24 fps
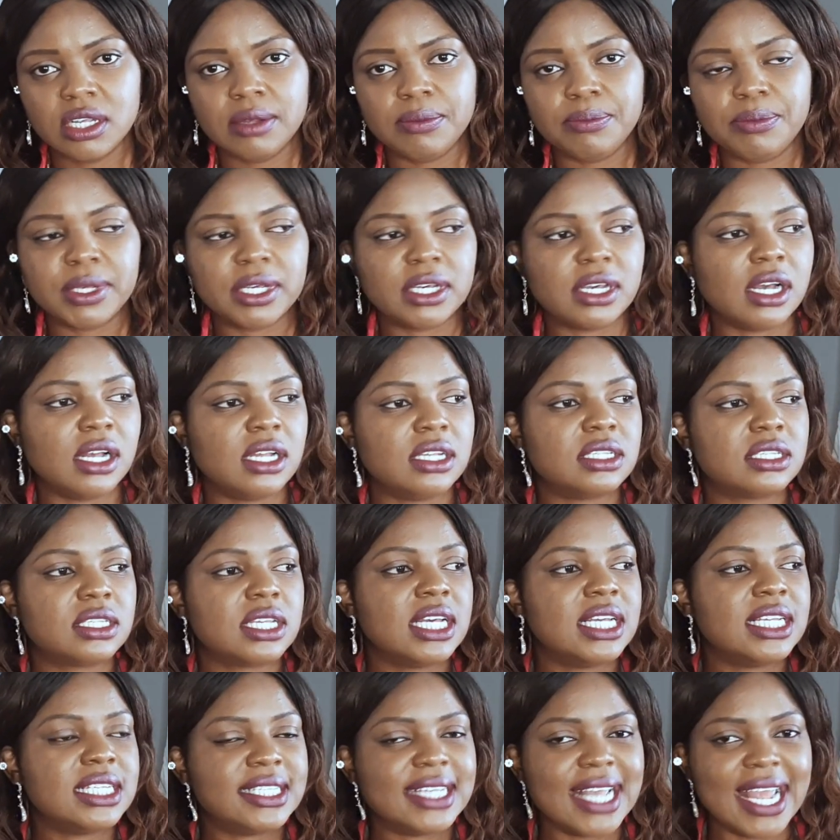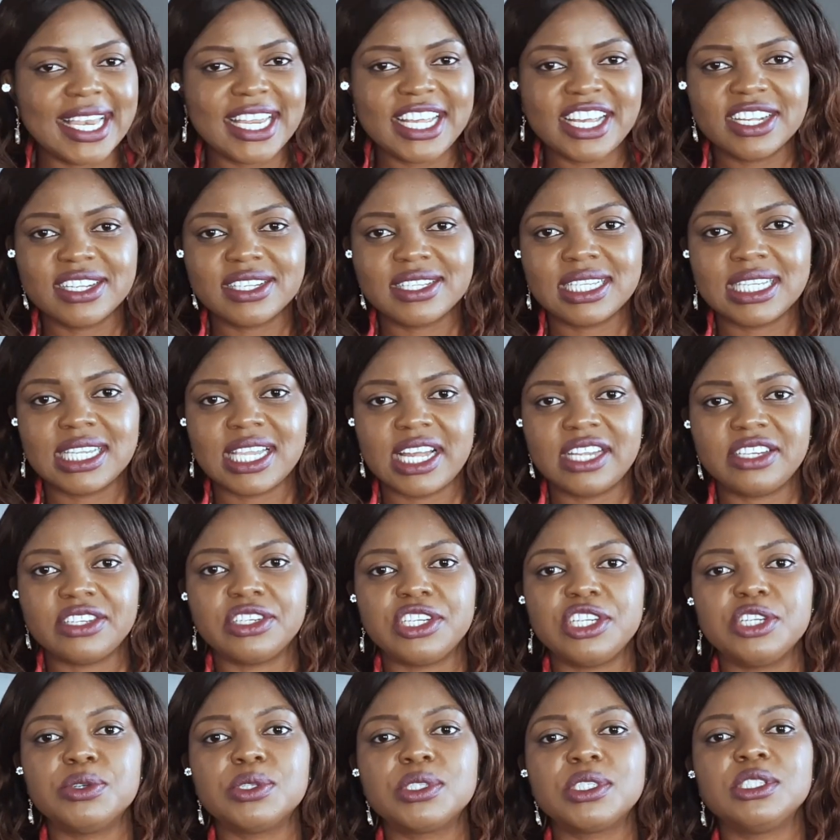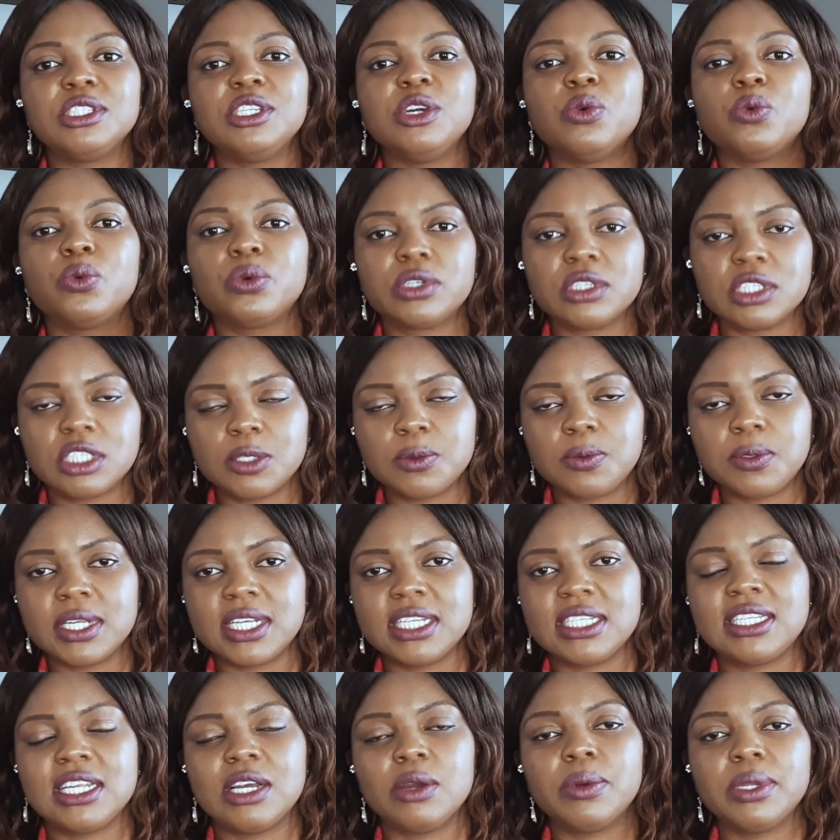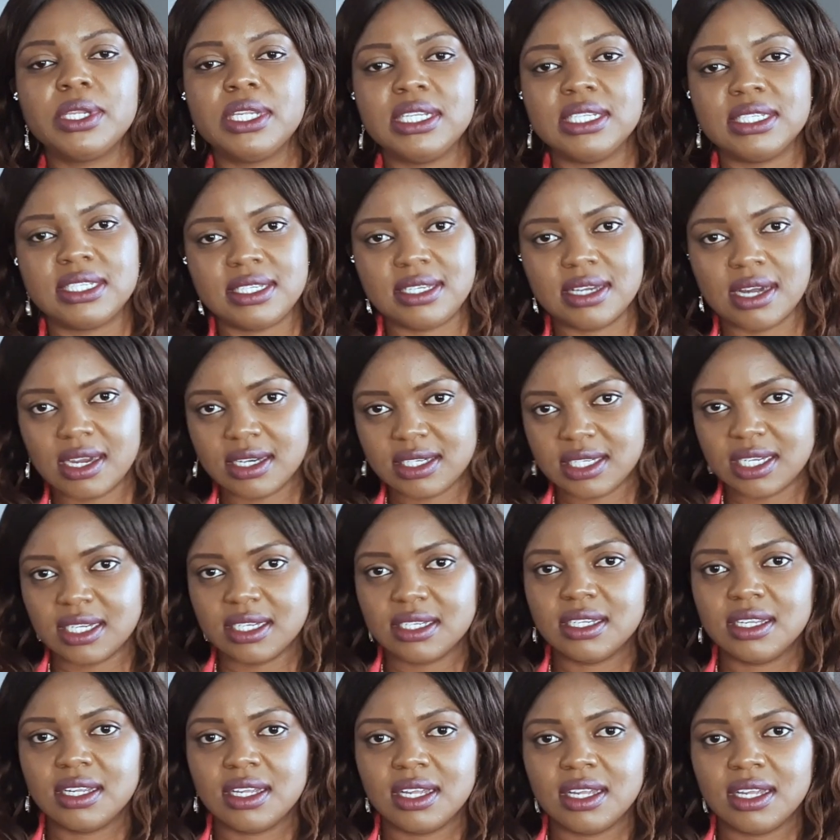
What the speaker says: because 10 years later, he was in a worse place than when he started.